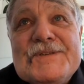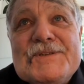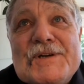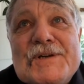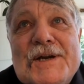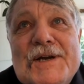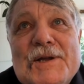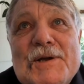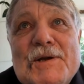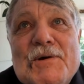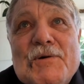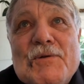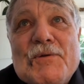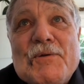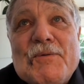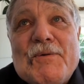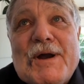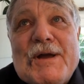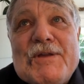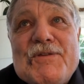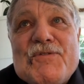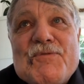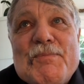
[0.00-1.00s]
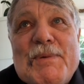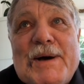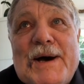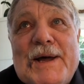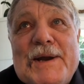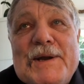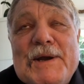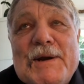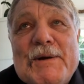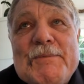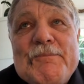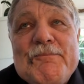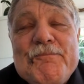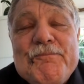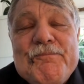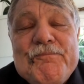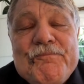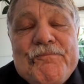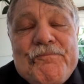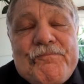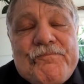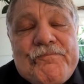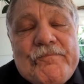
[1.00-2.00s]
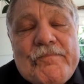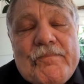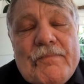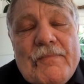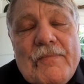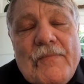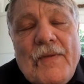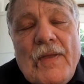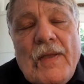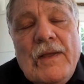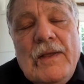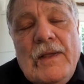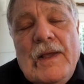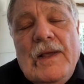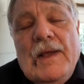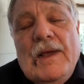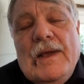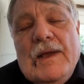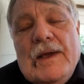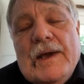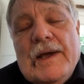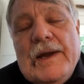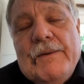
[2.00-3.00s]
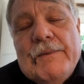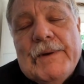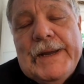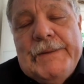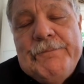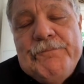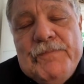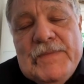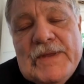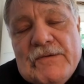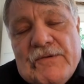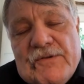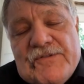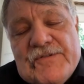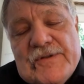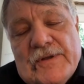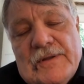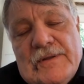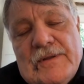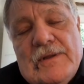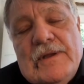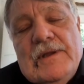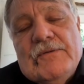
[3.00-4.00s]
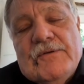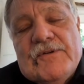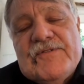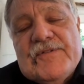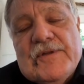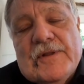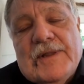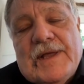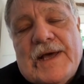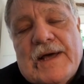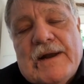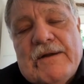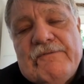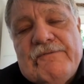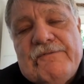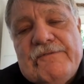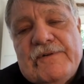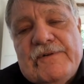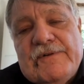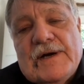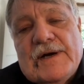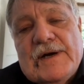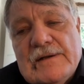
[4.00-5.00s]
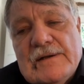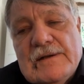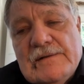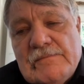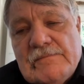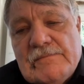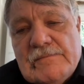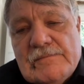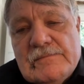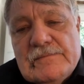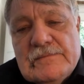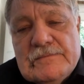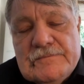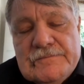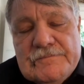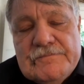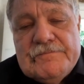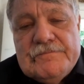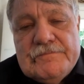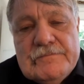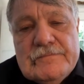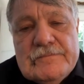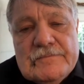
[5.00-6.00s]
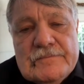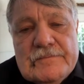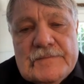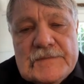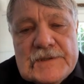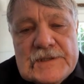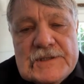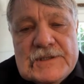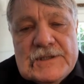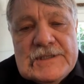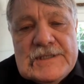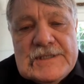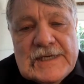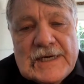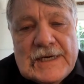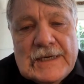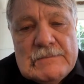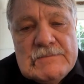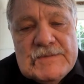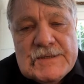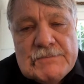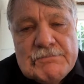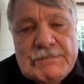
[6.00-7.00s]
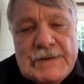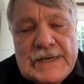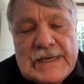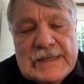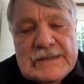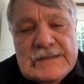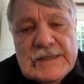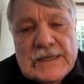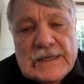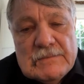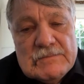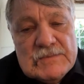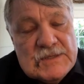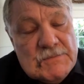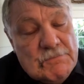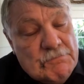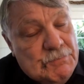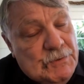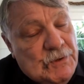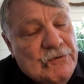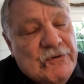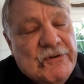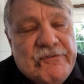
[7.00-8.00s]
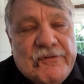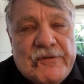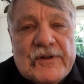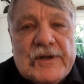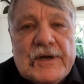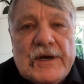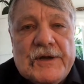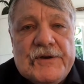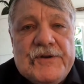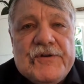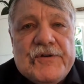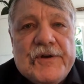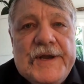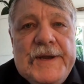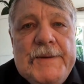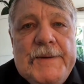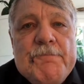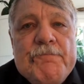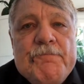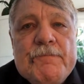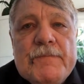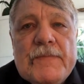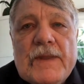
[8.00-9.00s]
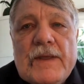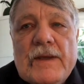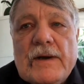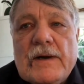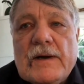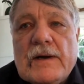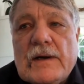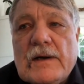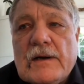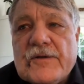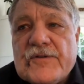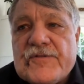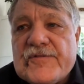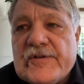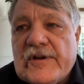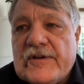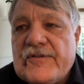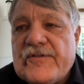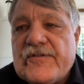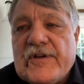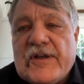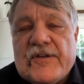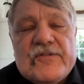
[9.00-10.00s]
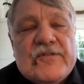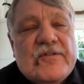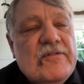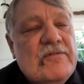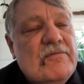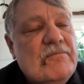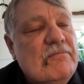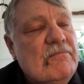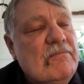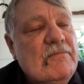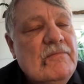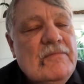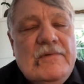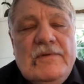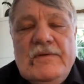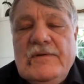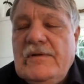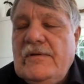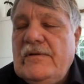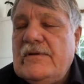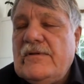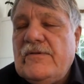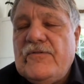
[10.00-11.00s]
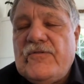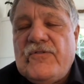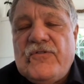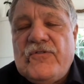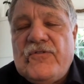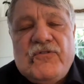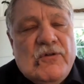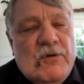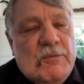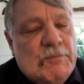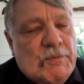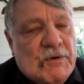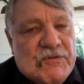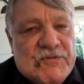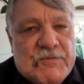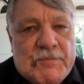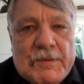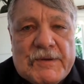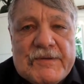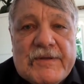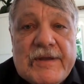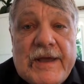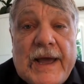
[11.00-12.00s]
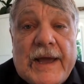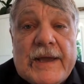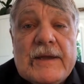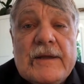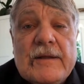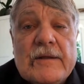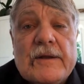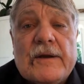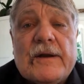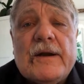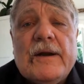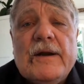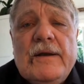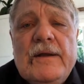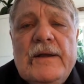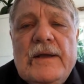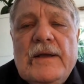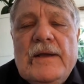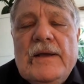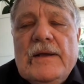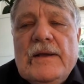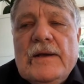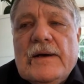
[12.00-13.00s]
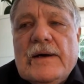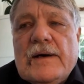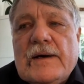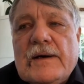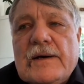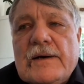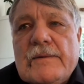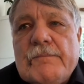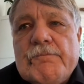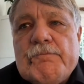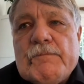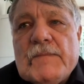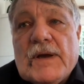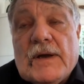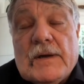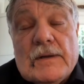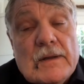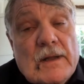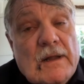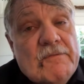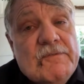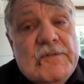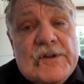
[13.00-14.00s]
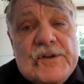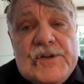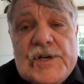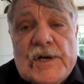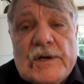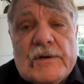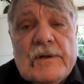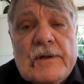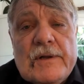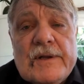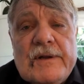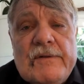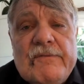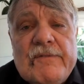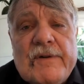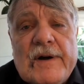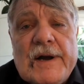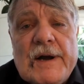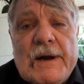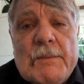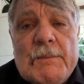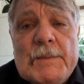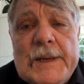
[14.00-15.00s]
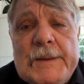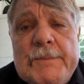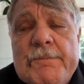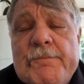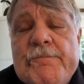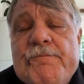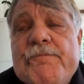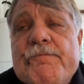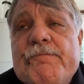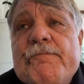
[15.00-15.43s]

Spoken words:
trying to go to the right spot here. Anyway, it was a lot of good times and bad times. A beautiful country, sunsets super spectacular. I love the jungle environment.